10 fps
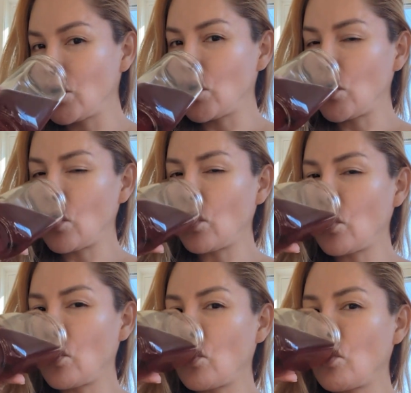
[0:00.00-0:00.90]

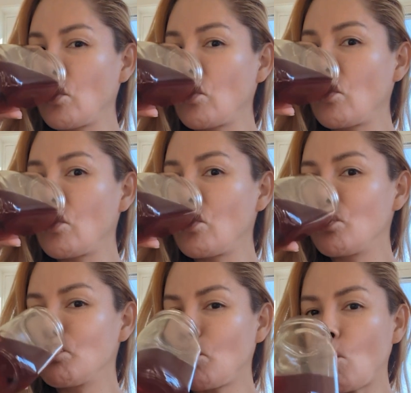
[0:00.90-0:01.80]

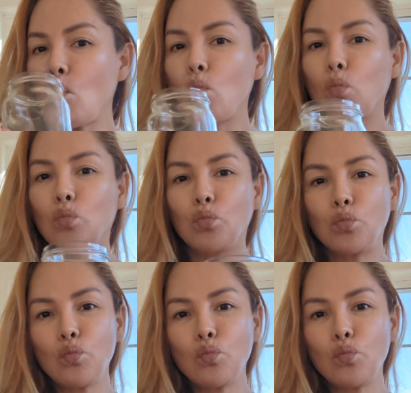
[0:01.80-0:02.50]
No one is speaking in this clip.